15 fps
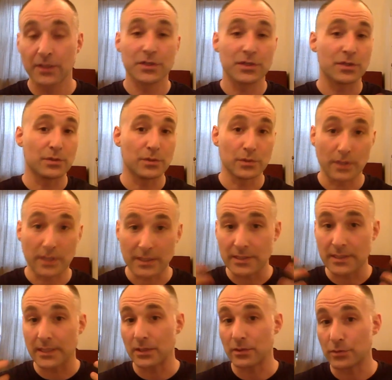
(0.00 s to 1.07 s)
to
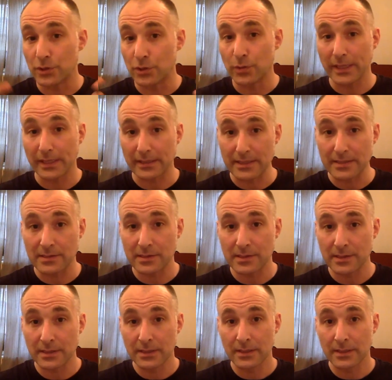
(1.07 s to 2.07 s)
continue doing this,